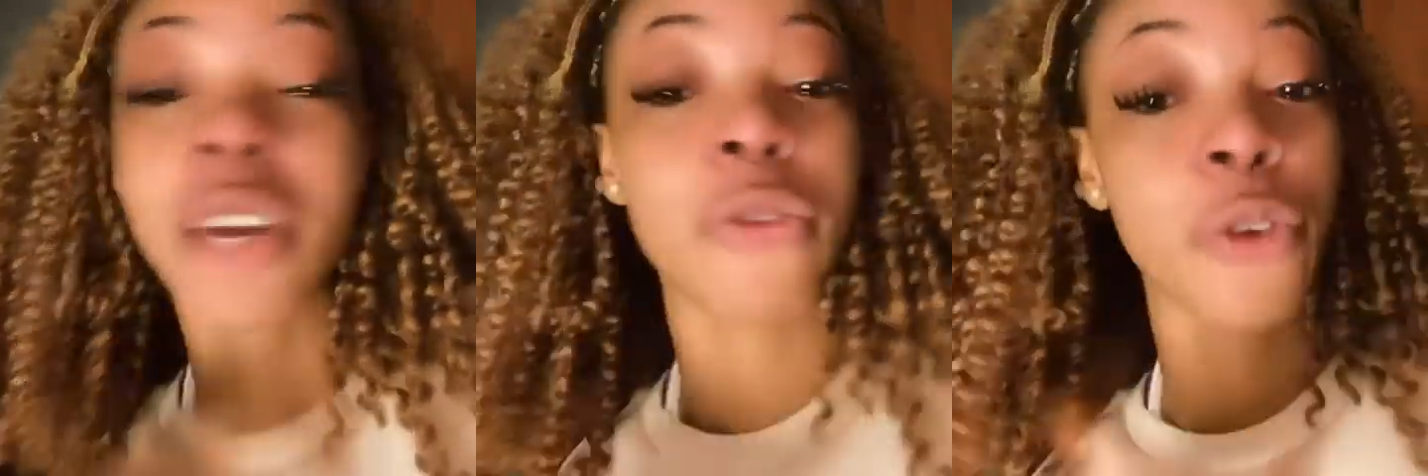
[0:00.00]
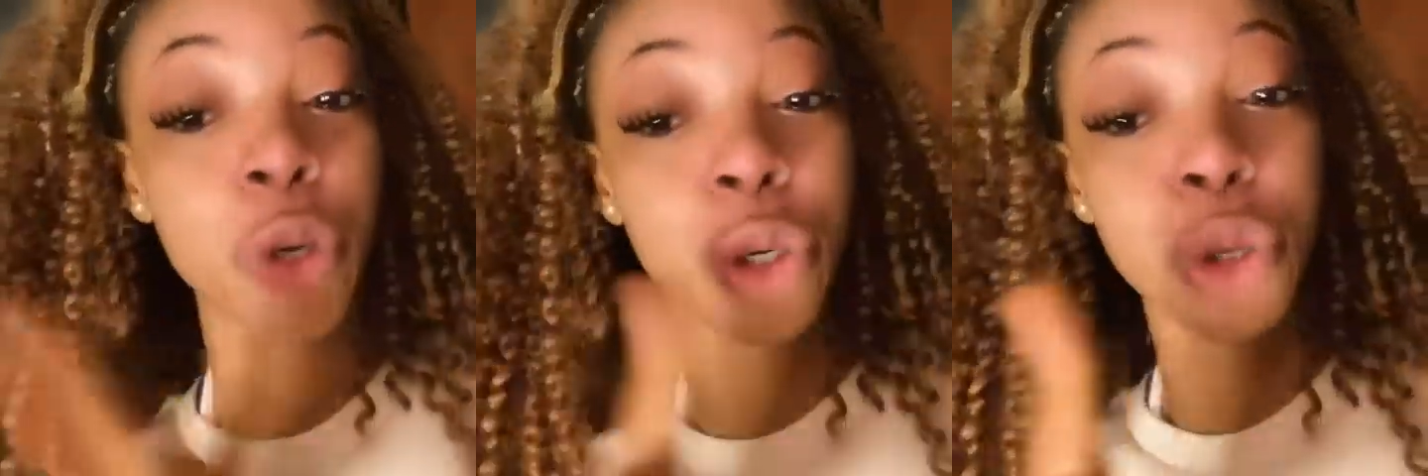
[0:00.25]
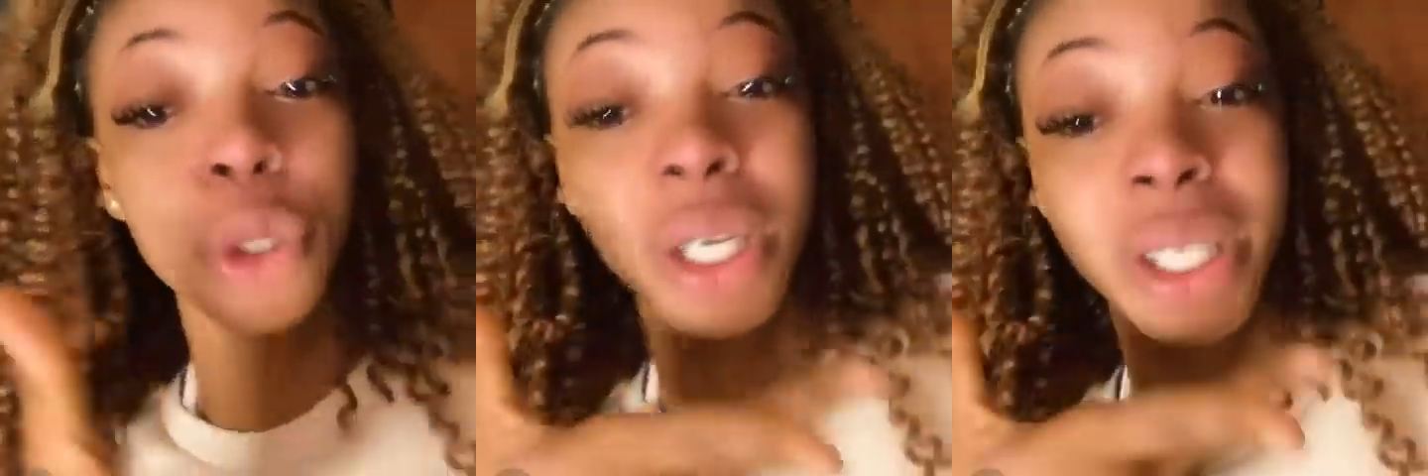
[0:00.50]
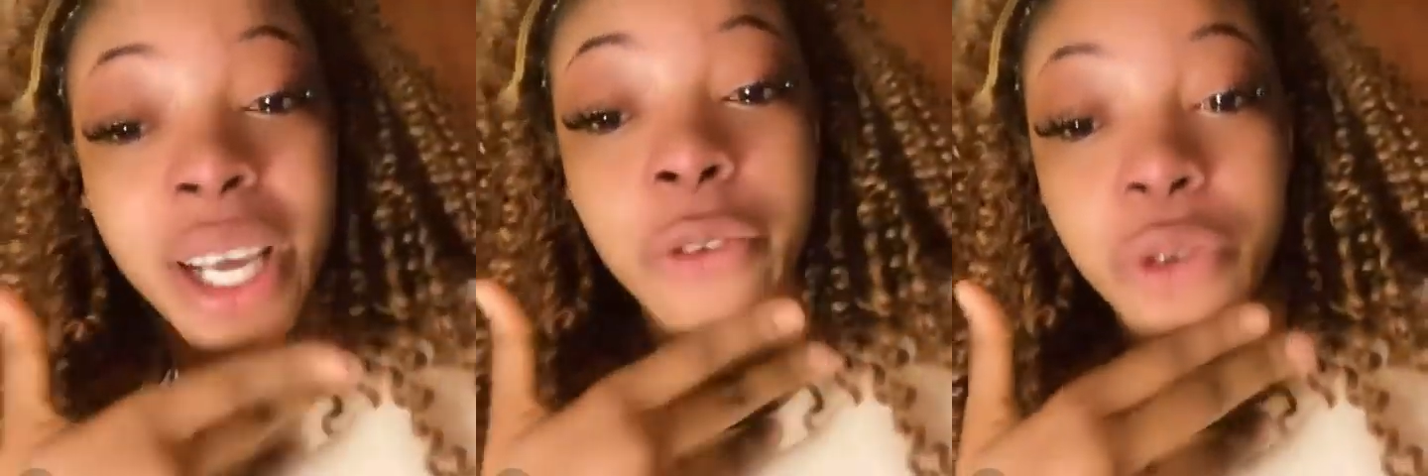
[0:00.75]
Even you
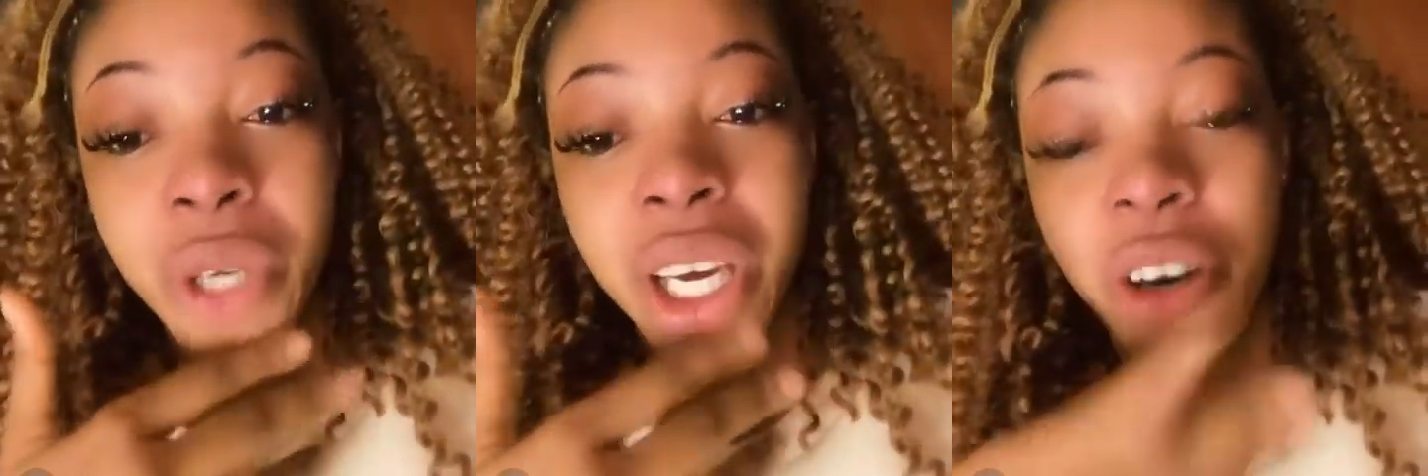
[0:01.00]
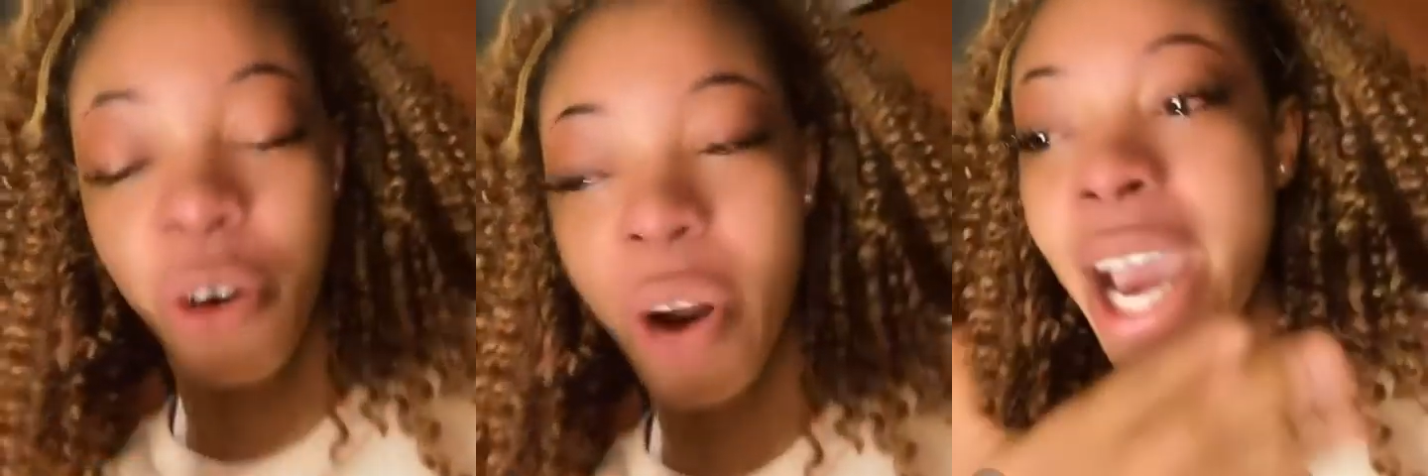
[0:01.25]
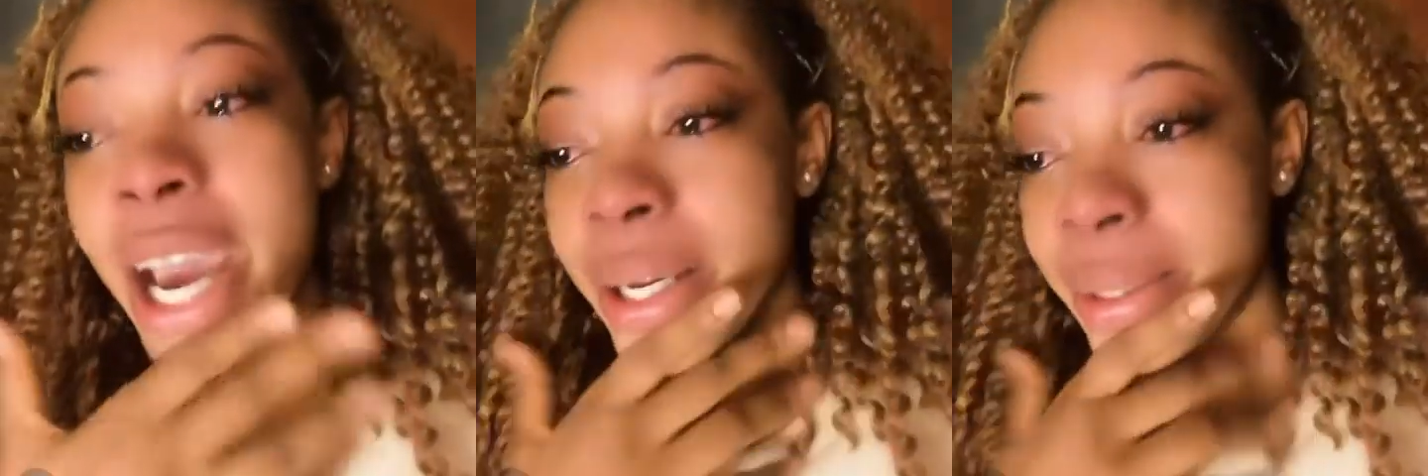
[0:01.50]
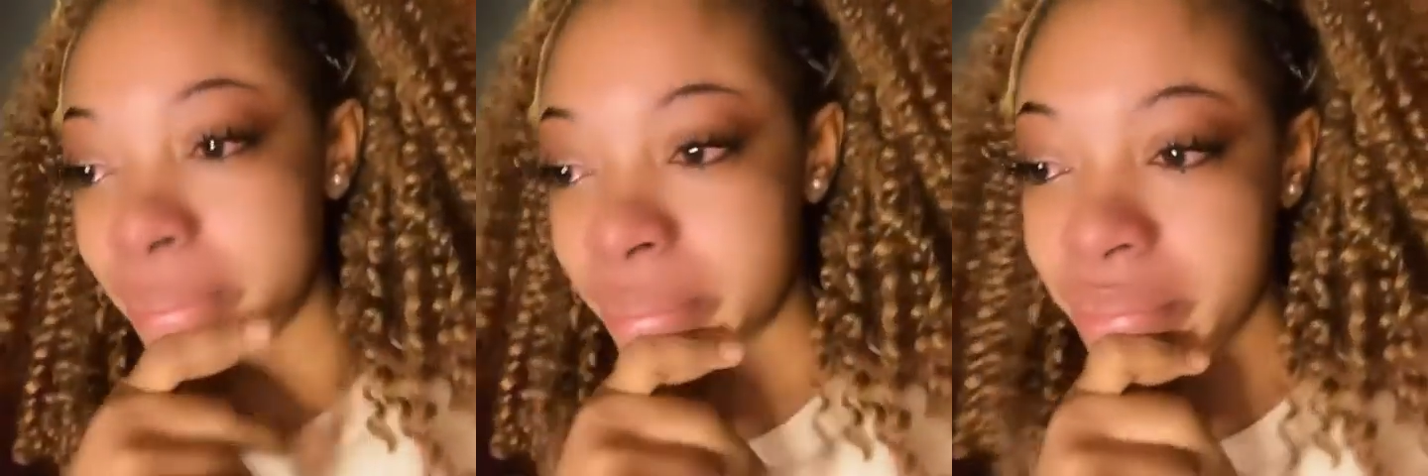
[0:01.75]
yourself, you did
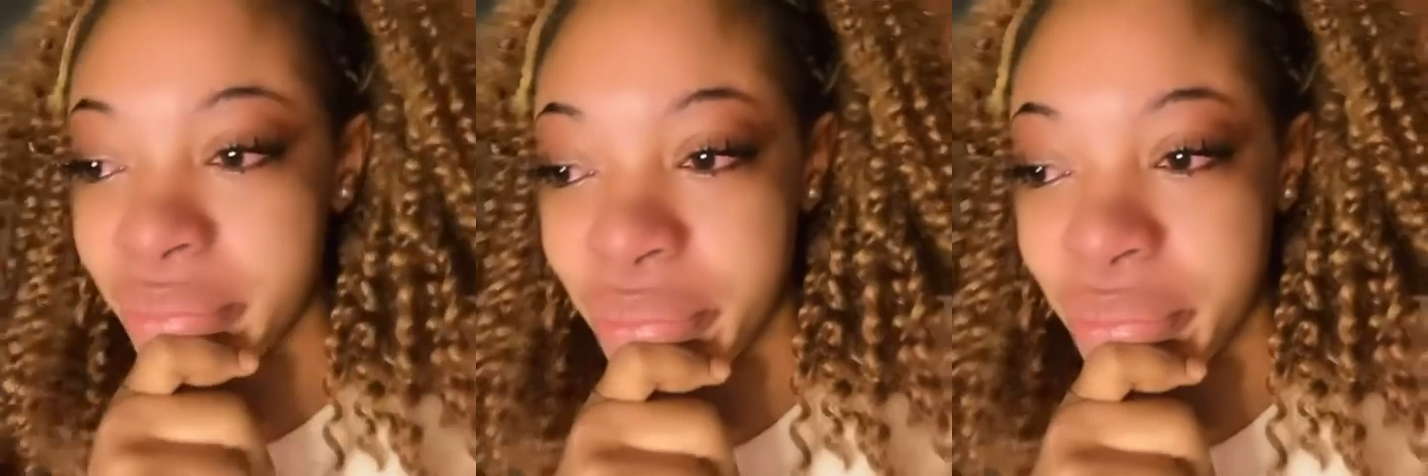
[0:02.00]
cry.